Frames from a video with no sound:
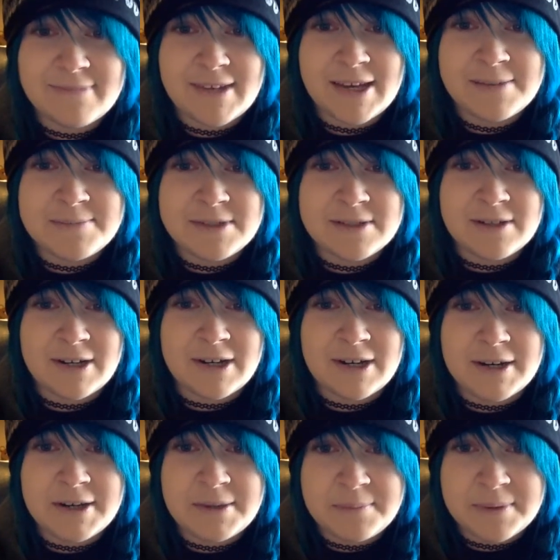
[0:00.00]
I'm
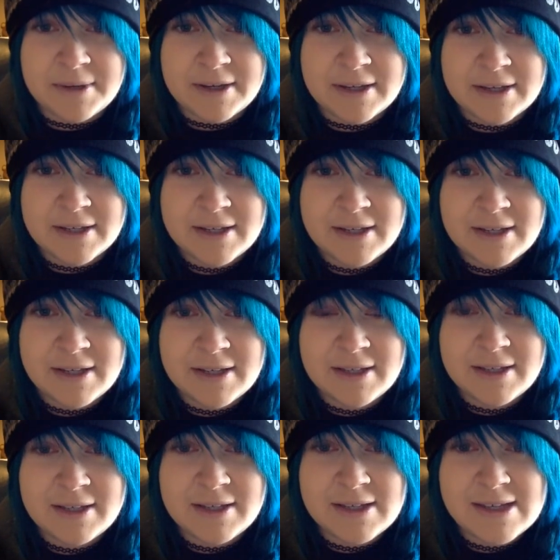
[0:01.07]
sorry, but
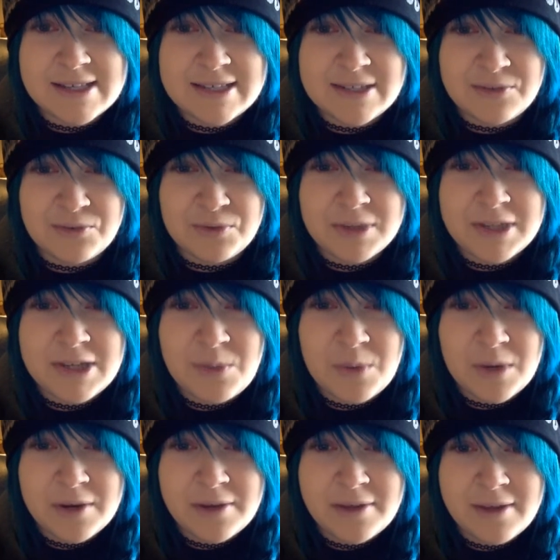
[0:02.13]
is it really
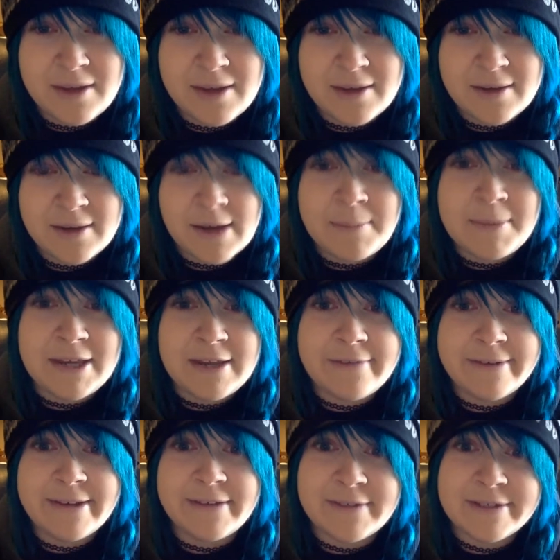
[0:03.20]
worth it? I mean,
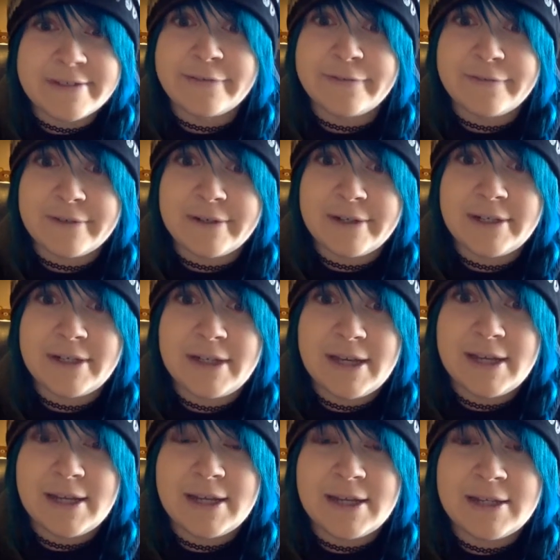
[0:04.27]
even if it's free to
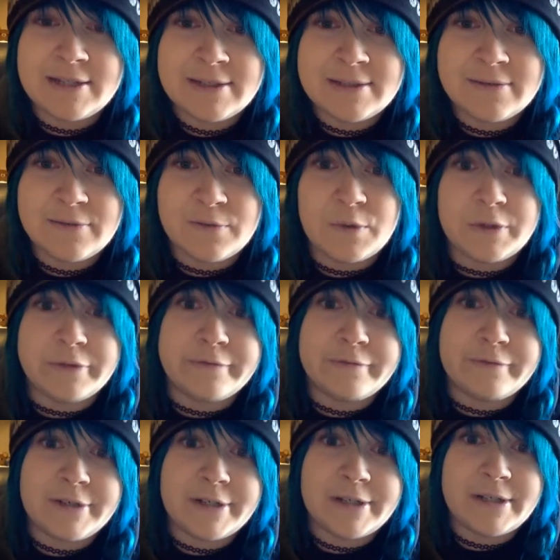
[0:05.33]
get in, well,
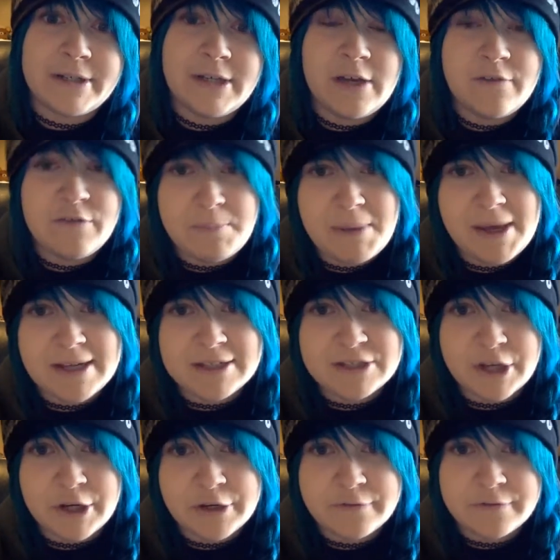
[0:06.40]
free, if you pay in
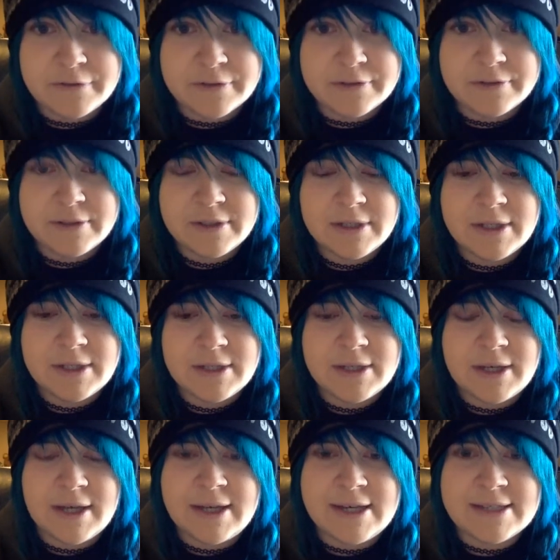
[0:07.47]
dog food,
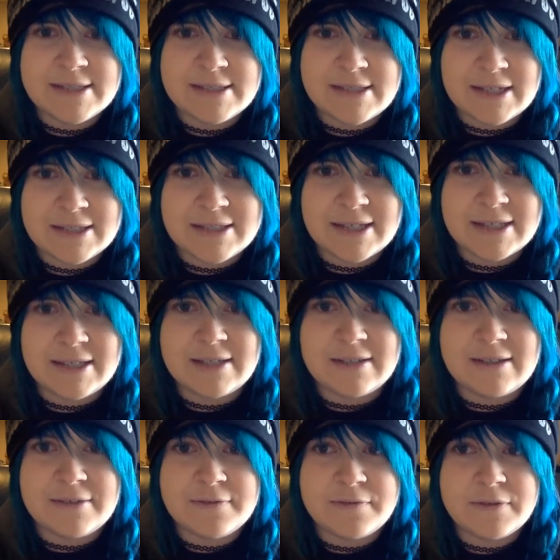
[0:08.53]
I guess it's not
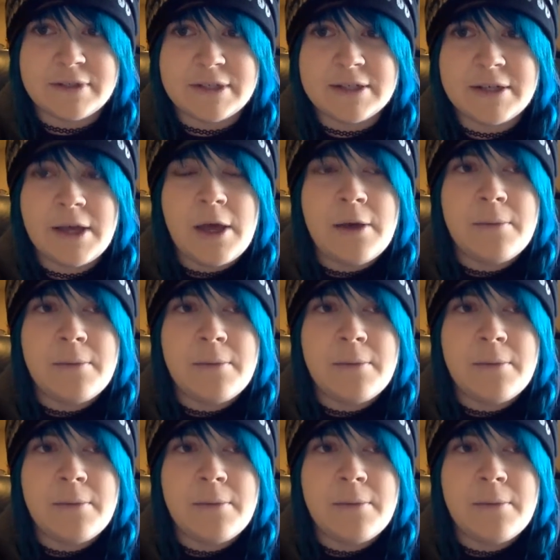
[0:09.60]
technically free.